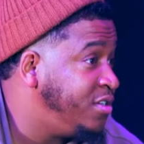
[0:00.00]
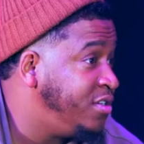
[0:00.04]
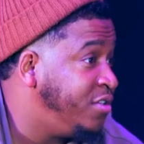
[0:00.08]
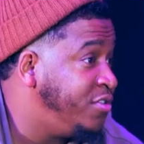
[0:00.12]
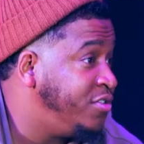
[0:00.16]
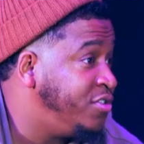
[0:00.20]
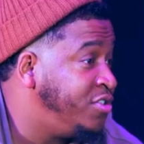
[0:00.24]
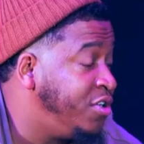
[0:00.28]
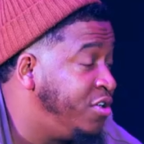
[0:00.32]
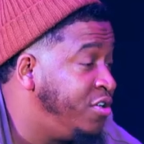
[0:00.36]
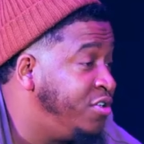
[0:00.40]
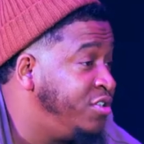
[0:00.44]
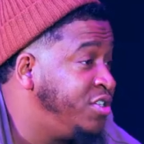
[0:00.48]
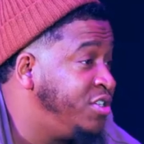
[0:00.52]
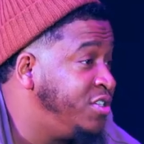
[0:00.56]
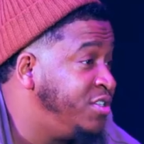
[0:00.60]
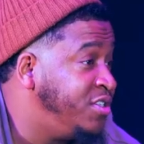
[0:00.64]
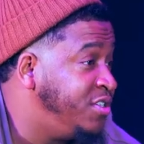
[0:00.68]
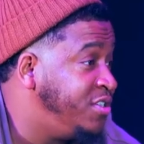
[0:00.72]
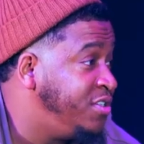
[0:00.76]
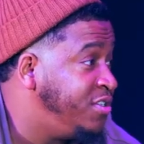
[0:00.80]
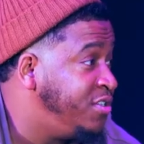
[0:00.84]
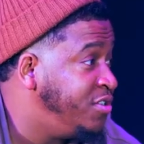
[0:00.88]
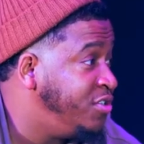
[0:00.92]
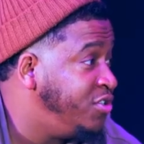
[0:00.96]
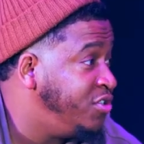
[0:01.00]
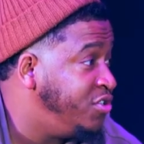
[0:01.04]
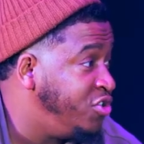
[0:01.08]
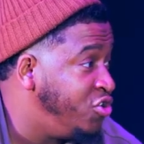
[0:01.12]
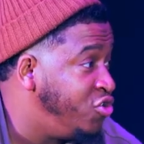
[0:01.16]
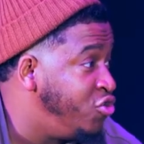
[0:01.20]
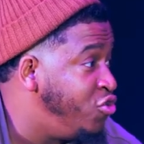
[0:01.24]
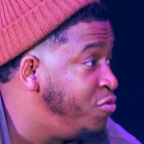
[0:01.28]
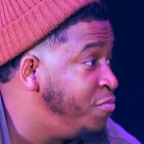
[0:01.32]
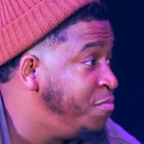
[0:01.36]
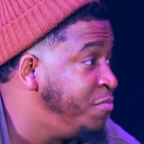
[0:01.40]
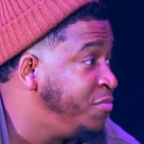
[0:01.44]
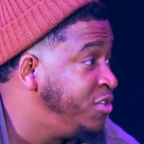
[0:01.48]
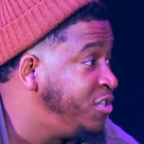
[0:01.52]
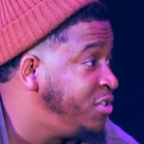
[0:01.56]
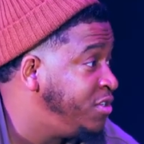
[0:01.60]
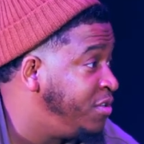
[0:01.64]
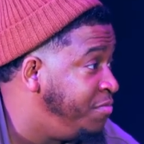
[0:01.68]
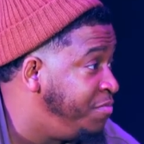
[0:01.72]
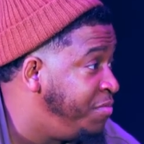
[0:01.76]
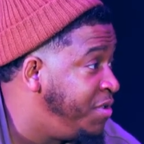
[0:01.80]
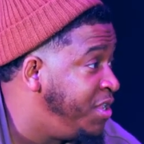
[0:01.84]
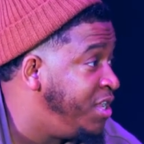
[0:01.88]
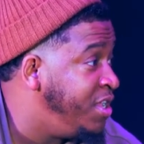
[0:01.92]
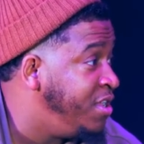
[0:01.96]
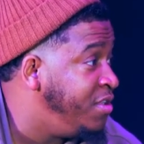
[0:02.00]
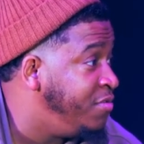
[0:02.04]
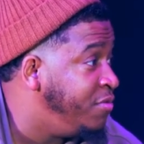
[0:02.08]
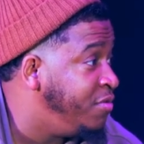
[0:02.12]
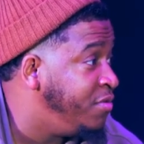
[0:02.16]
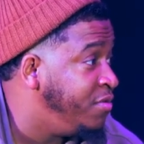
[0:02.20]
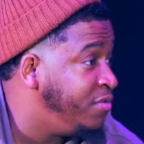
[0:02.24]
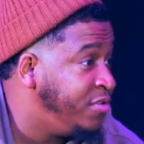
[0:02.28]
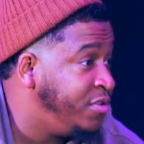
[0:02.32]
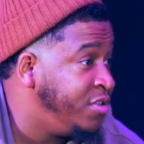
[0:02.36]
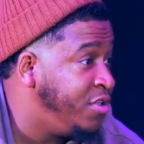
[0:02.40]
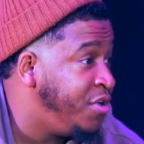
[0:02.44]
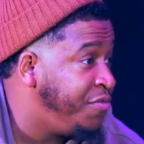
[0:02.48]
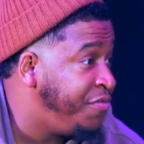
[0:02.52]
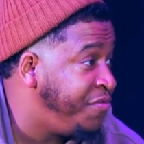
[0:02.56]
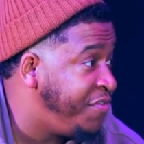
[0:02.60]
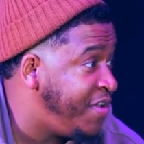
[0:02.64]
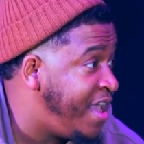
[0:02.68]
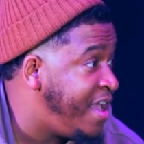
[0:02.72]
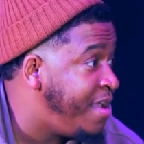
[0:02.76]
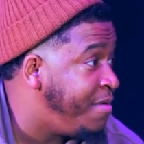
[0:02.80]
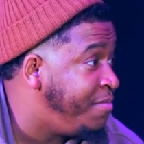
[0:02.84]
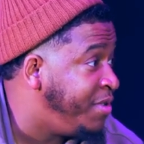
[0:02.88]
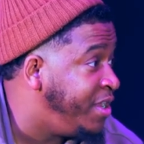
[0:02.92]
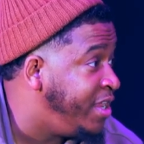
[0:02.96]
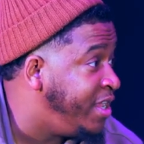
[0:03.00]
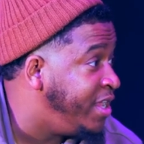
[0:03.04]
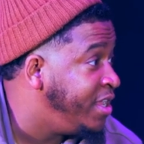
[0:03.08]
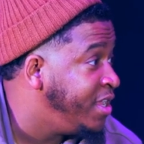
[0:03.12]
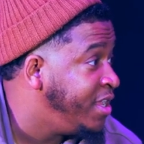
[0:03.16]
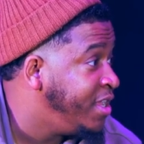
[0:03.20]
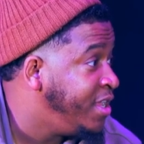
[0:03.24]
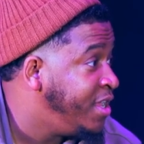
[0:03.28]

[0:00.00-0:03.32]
your church is doomed to be your family.